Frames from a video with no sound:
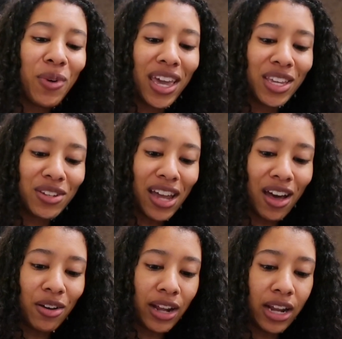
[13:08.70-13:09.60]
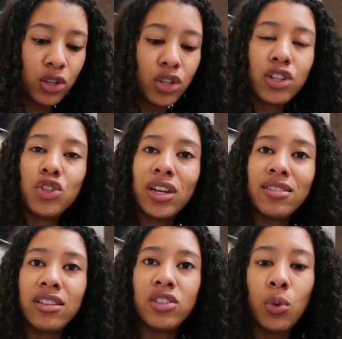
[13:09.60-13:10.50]
weighing you down and you can
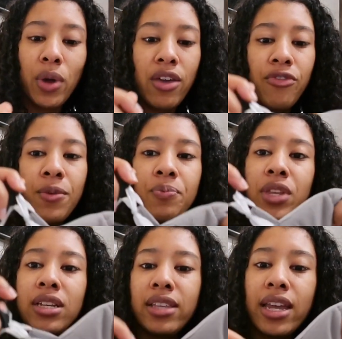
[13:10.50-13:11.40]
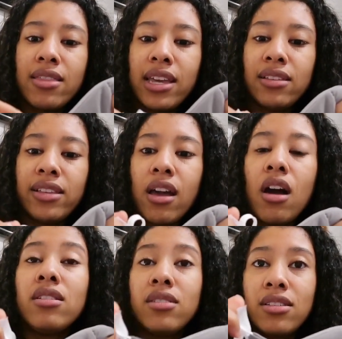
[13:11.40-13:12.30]
adjust it so if say this like
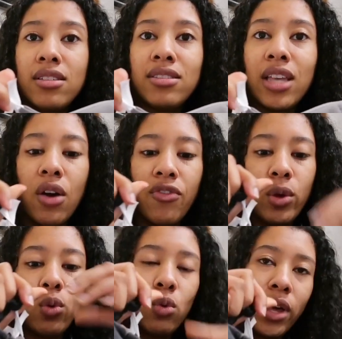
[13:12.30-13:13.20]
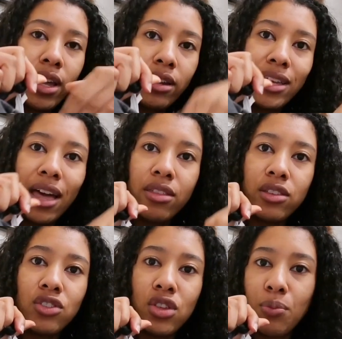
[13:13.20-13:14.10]
undoes itself and it all like kind of
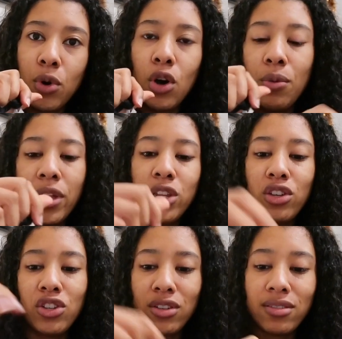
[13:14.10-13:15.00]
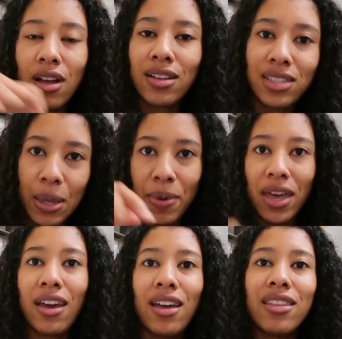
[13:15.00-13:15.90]
gathers to the bottom then you can just unzip it
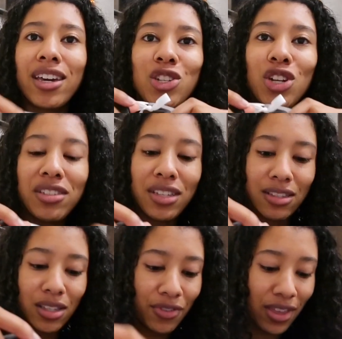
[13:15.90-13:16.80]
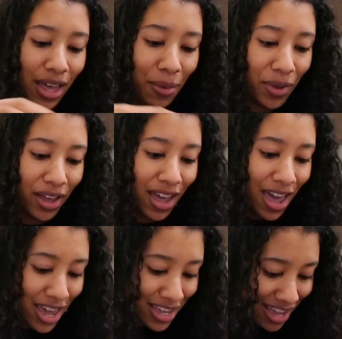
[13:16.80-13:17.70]
and like adjust it and stuff like that but
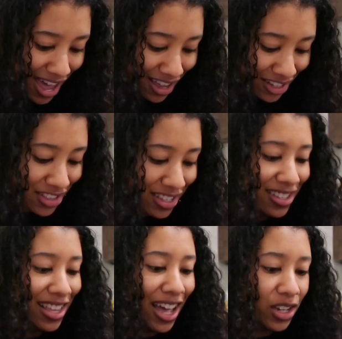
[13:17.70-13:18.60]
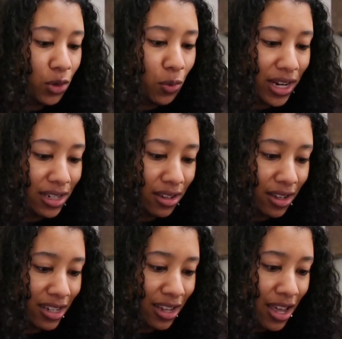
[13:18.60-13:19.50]
yeah so this is the actual
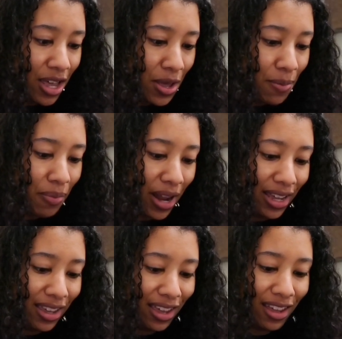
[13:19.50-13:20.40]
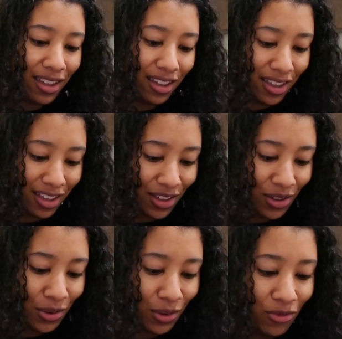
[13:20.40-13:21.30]
weighted blanket
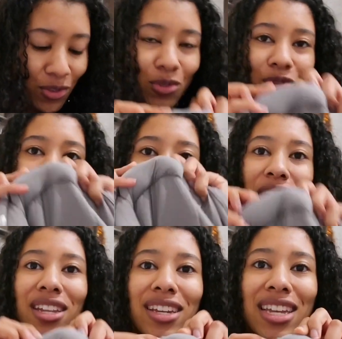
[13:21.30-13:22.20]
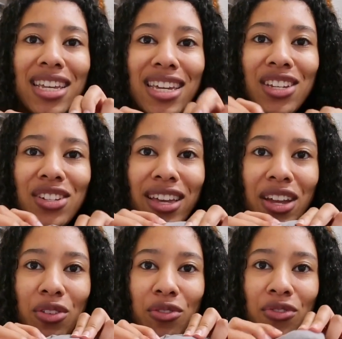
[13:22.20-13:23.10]
oh it feels really weird like in each like
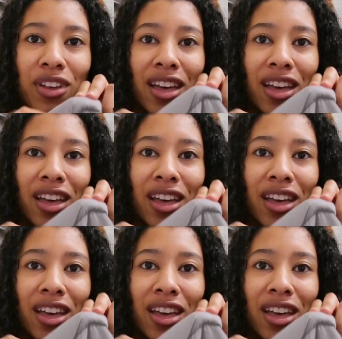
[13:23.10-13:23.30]
kind of